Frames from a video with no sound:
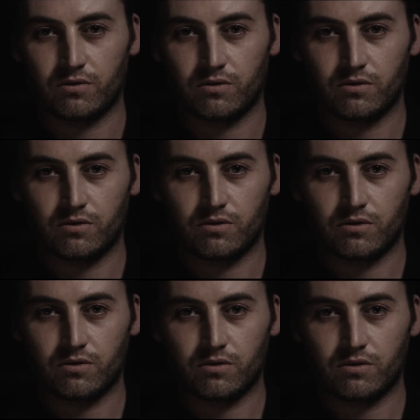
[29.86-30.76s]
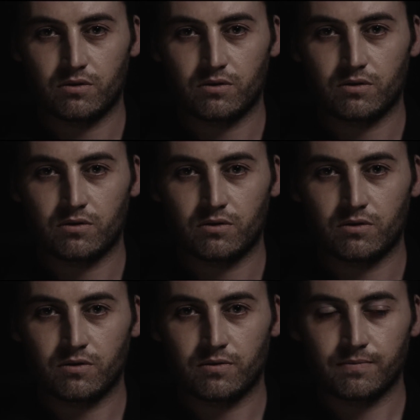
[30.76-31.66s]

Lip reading: Nobody speaks.